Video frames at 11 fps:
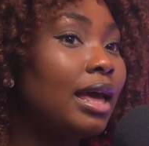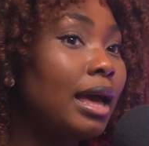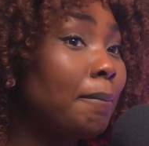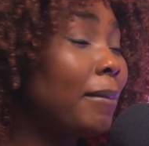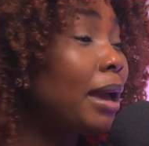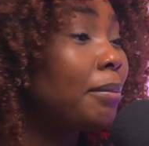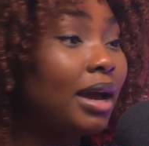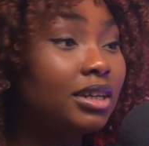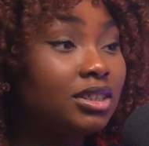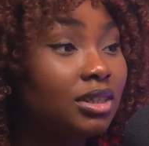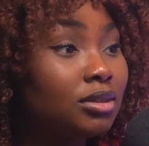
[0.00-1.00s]
And my
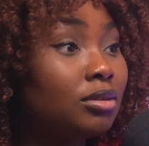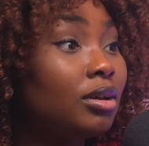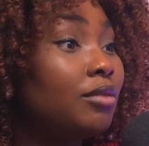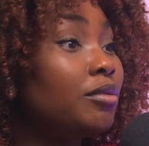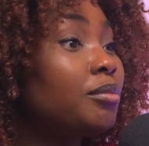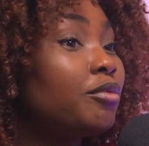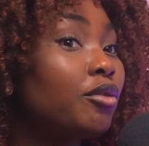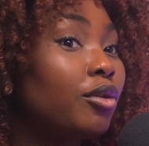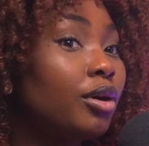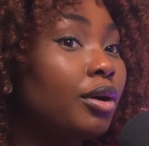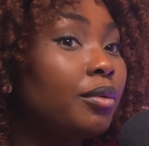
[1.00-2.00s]
passion is not even
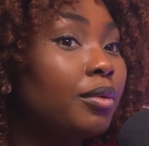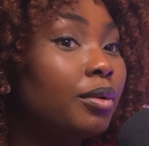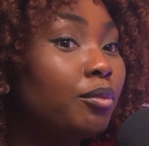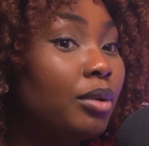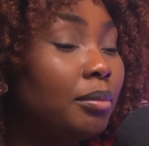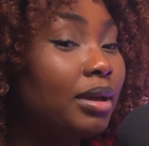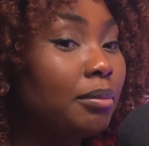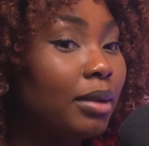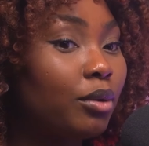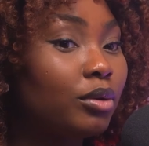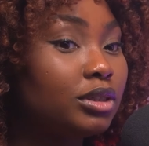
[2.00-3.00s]
for women in
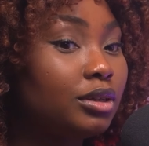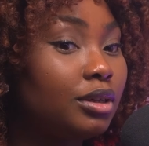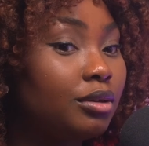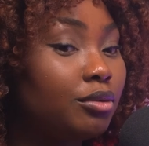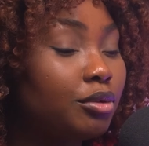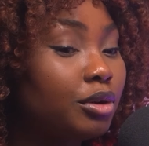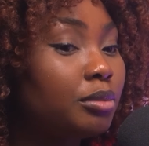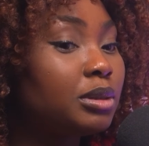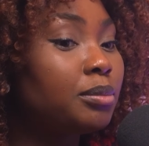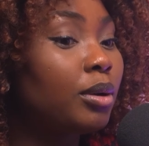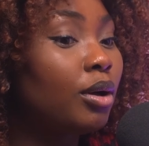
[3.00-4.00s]
minority
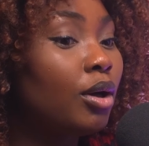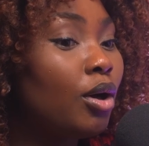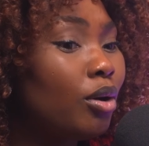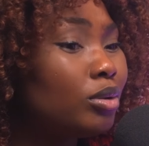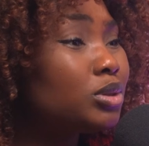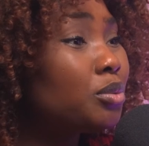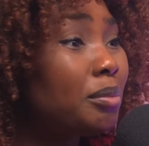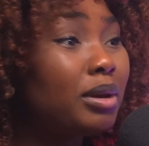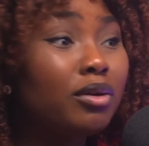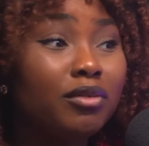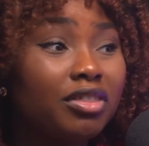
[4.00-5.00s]
groups, but also
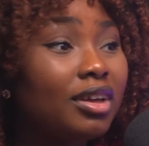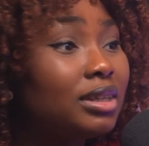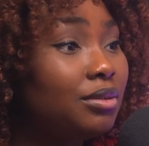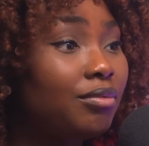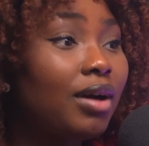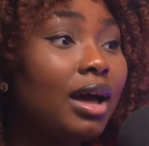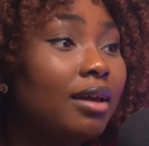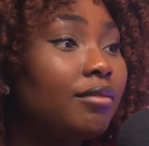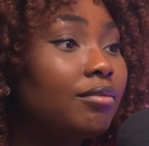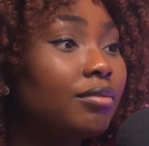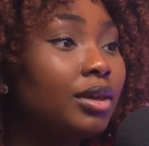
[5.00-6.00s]
women over
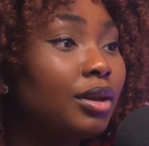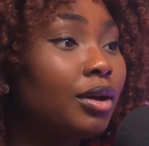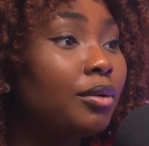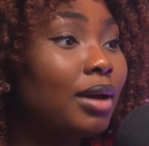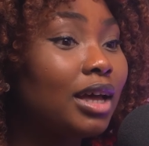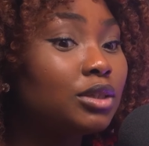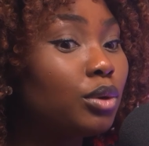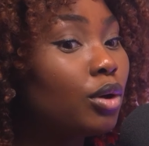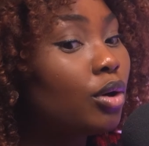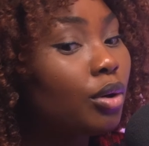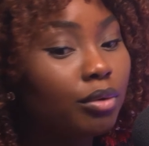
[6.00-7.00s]
35, you know, as we're
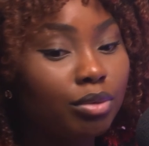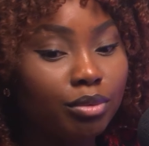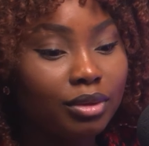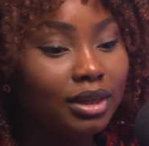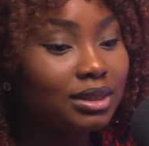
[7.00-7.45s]
going through yeah.